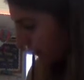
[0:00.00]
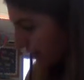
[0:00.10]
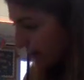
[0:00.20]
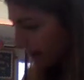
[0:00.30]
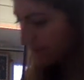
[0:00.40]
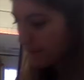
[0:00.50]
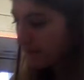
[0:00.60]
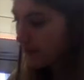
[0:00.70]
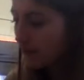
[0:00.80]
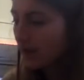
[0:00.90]
there,
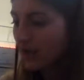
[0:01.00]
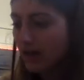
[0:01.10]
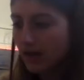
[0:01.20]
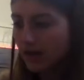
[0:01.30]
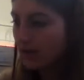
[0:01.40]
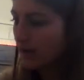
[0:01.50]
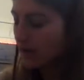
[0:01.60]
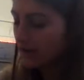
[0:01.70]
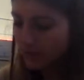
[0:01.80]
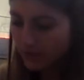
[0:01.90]
and I
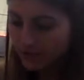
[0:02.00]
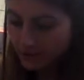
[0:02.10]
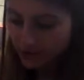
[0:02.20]
am going to